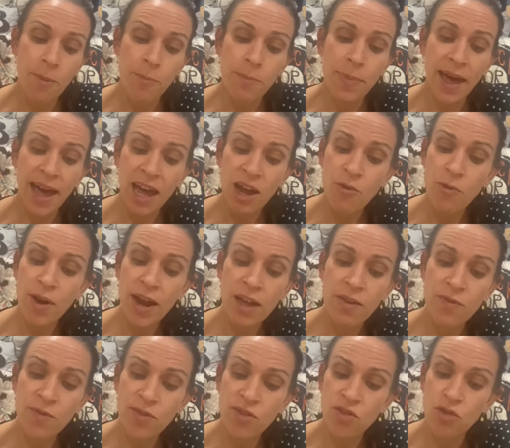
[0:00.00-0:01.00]
Pay
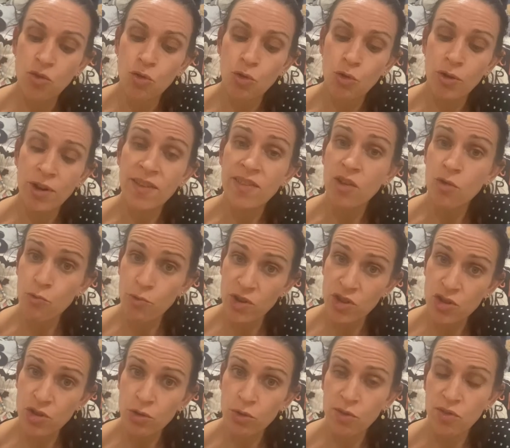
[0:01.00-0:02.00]
rate for stories,
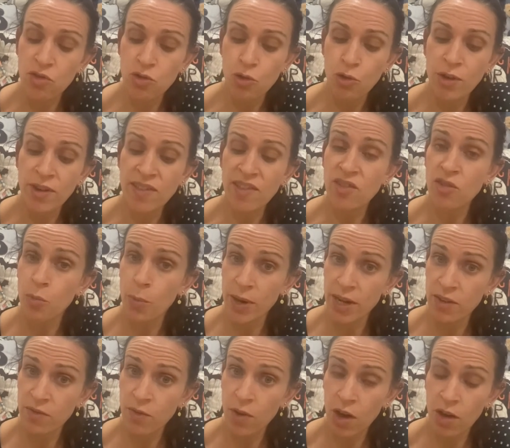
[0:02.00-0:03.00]
original stories, is
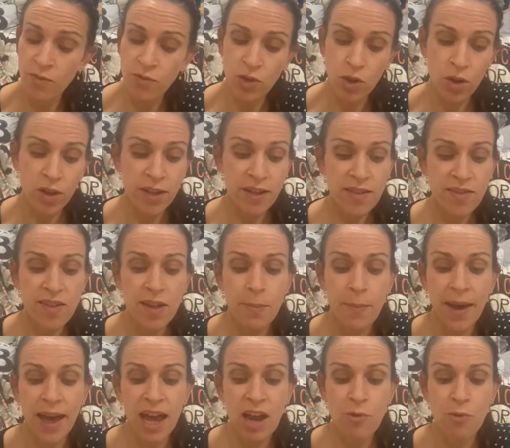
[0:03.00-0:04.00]

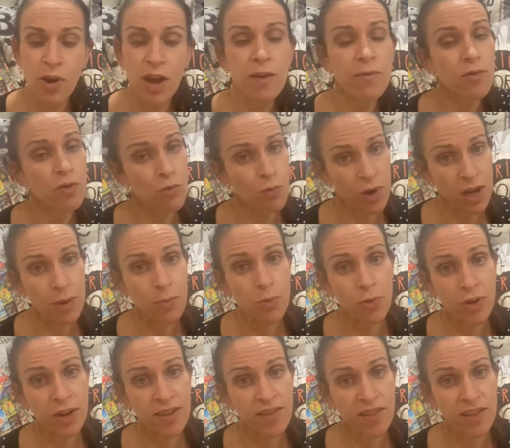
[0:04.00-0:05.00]
$25. Pay rate for
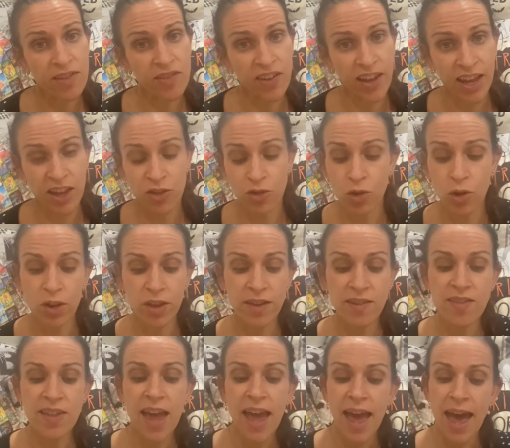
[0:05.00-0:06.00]
reprints is
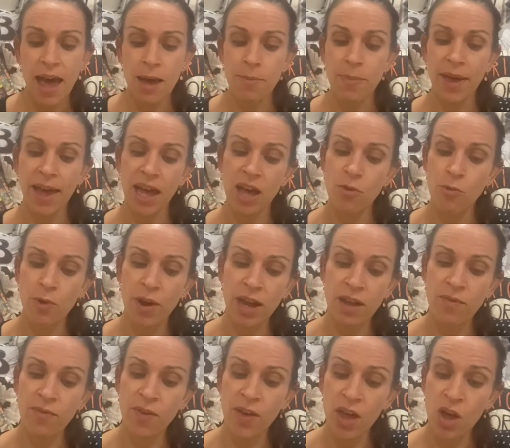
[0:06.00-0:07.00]
$10. And pay
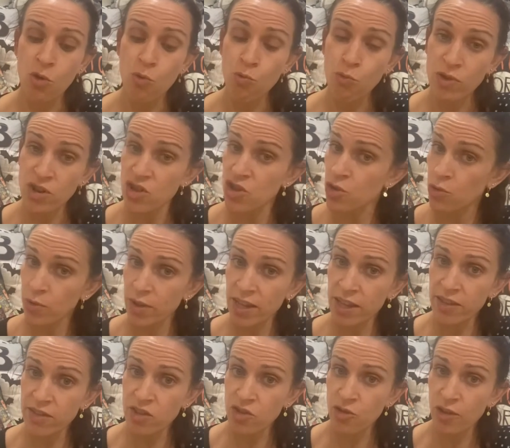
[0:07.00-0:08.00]
rate for original
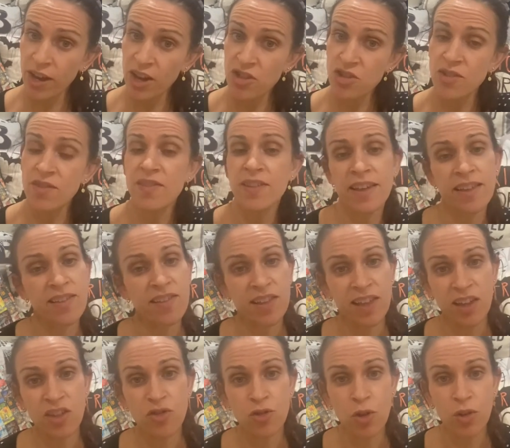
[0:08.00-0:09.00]
illustrations is
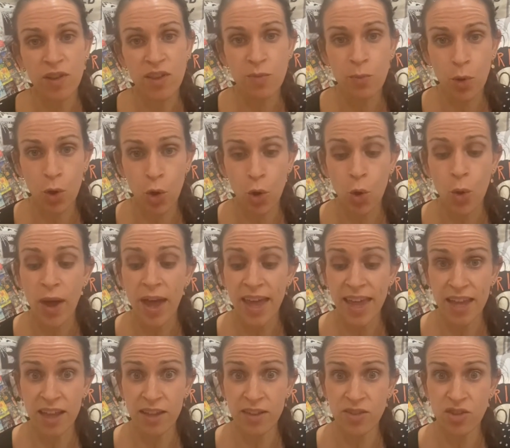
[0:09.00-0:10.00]
$6 per
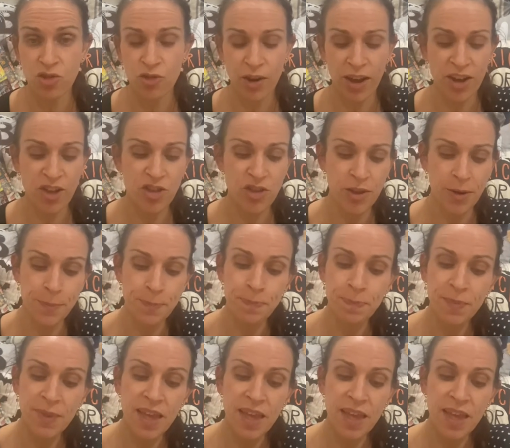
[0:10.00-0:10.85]
illustration.